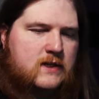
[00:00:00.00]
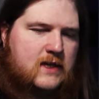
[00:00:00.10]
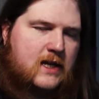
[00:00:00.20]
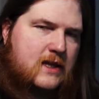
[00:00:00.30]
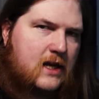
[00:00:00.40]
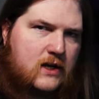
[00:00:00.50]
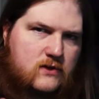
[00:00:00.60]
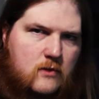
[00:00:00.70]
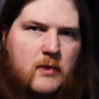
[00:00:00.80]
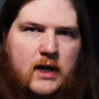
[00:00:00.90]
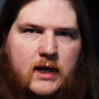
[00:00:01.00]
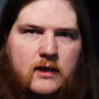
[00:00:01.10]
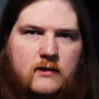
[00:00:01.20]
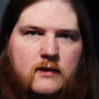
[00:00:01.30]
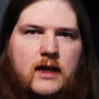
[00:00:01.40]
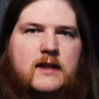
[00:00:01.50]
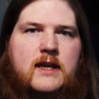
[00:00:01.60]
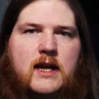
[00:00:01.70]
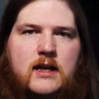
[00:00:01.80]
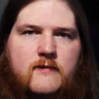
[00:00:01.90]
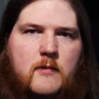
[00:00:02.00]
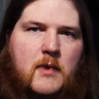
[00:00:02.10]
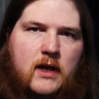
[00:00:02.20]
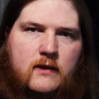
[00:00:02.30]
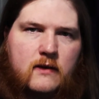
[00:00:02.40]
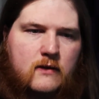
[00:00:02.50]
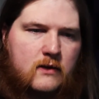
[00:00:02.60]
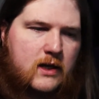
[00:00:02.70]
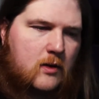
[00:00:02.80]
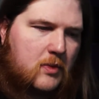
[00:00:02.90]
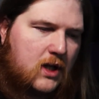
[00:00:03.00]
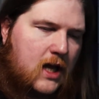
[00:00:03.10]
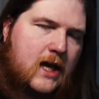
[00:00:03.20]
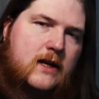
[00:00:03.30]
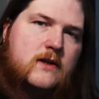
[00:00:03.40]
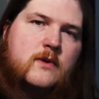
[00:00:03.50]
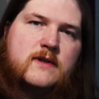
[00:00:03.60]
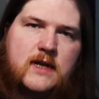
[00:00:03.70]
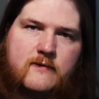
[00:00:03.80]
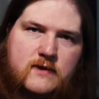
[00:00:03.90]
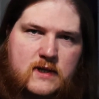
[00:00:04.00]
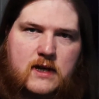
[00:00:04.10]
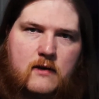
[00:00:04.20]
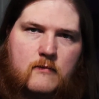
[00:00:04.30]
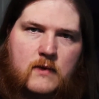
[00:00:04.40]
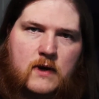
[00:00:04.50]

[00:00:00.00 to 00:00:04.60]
Take that extra money at the end of the month and apply it into a savings account.